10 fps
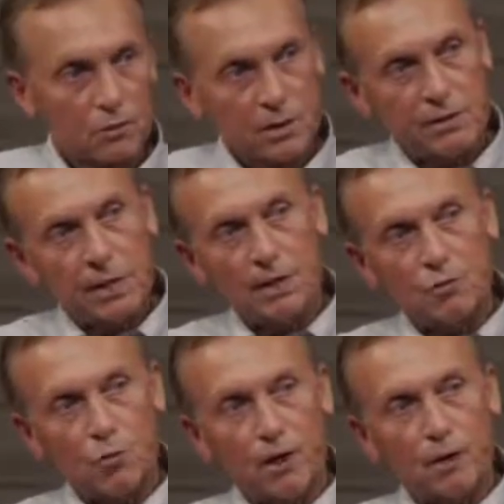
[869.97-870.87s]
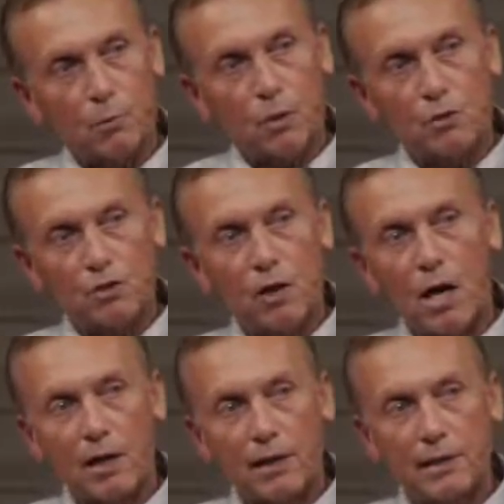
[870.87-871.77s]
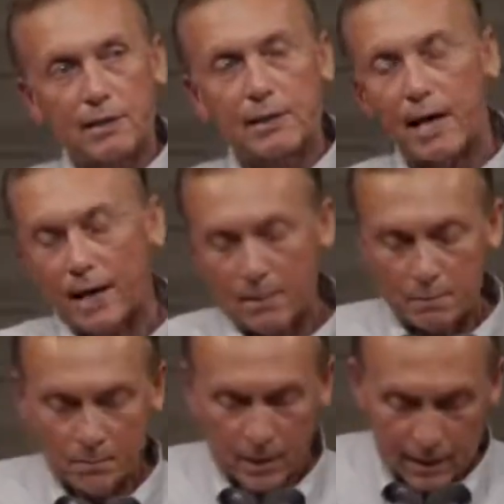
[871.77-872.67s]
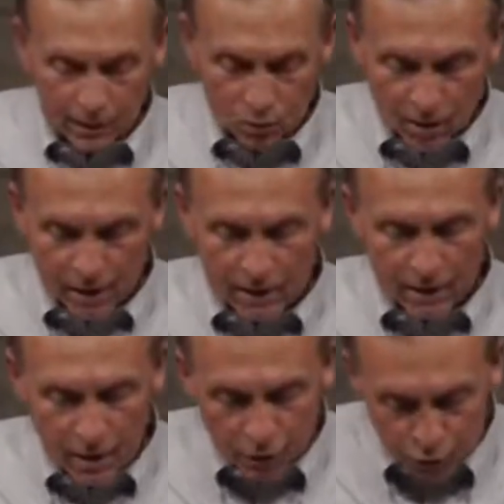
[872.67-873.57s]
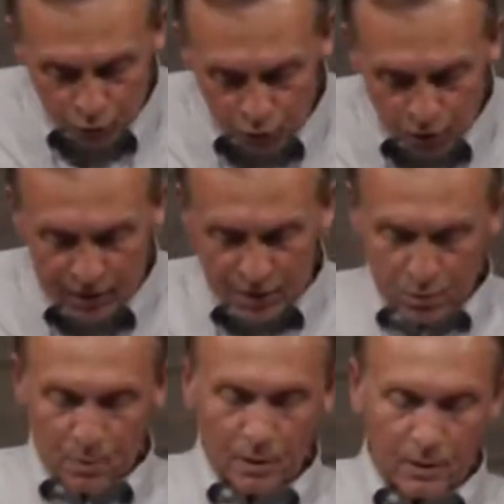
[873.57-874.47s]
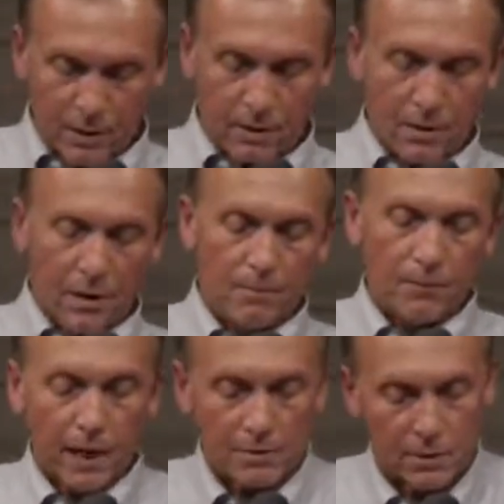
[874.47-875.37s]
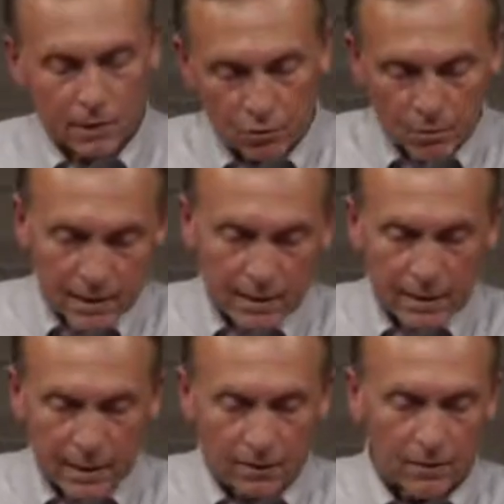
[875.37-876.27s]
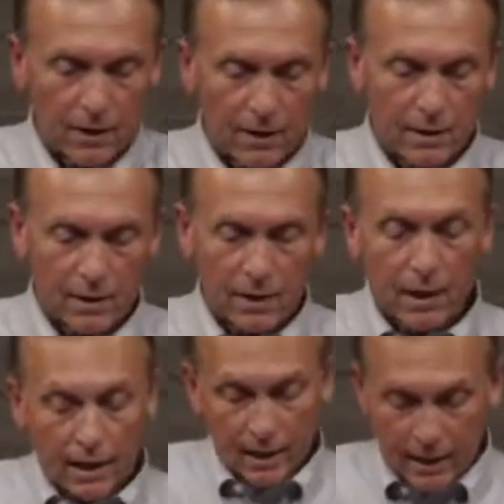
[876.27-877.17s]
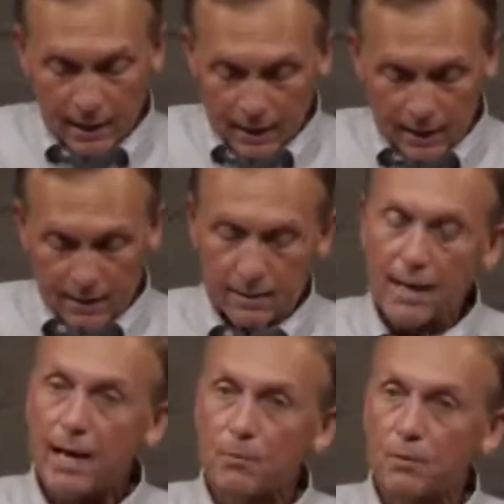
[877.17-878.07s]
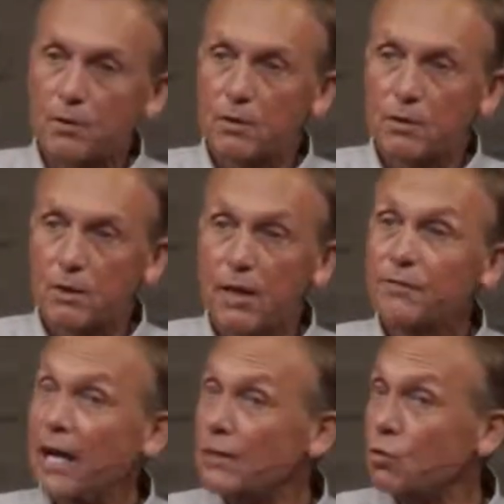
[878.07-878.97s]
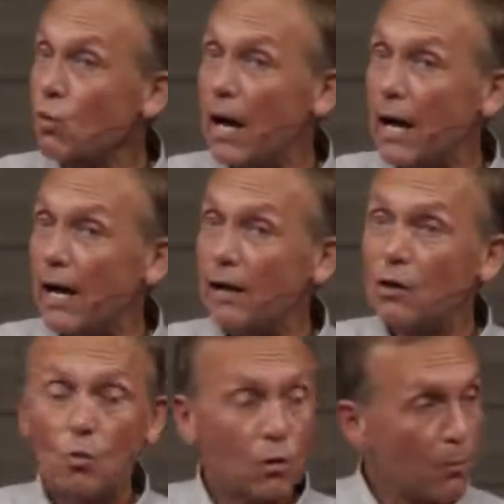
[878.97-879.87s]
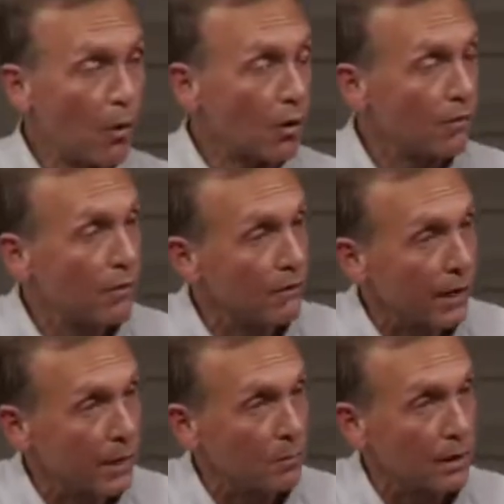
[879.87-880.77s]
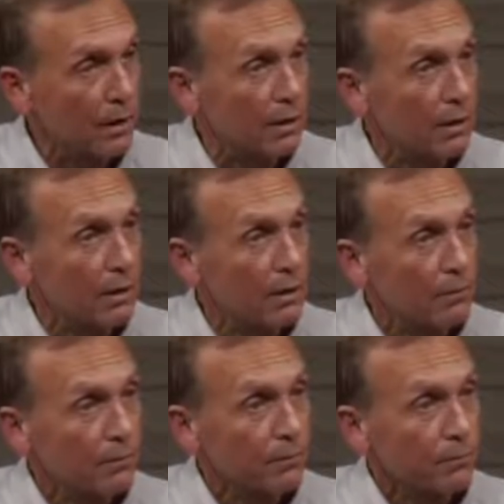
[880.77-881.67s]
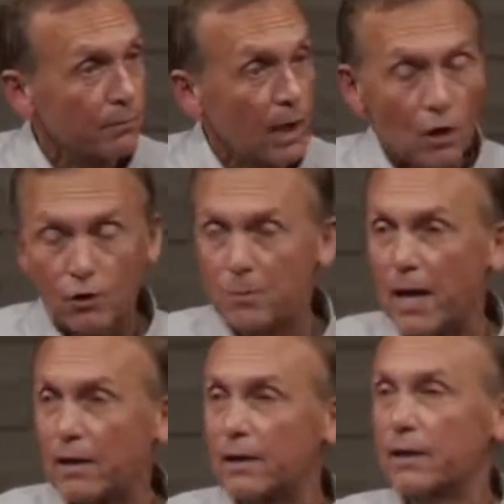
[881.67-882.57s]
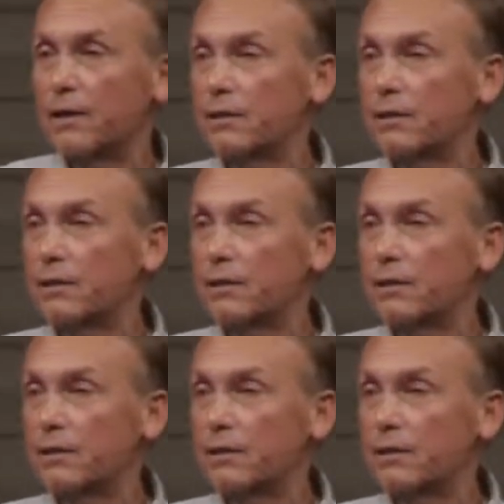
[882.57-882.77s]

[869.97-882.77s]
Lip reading: because he says we can approach God anytime, any way, through his spirit as the intermediary, and it can happen. That's why we're part of a family. I heard about a